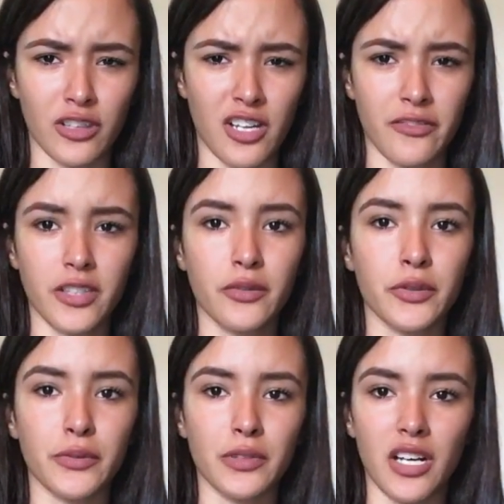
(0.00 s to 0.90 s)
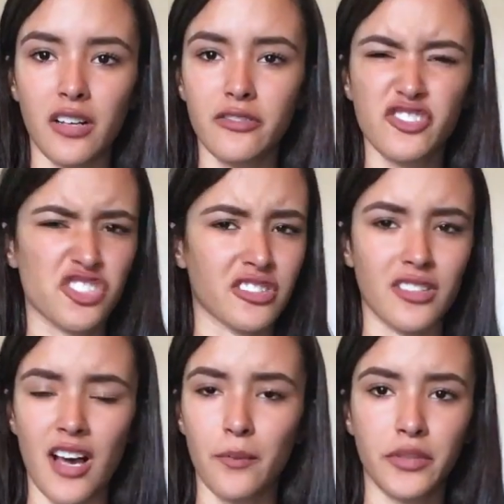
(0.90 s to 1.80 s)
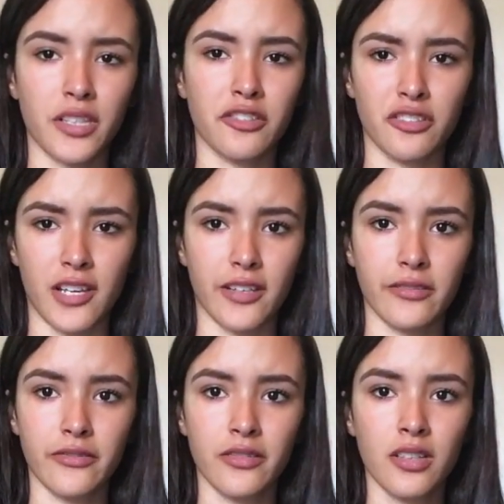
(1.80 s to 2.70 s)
loving who you love, should not be in your life.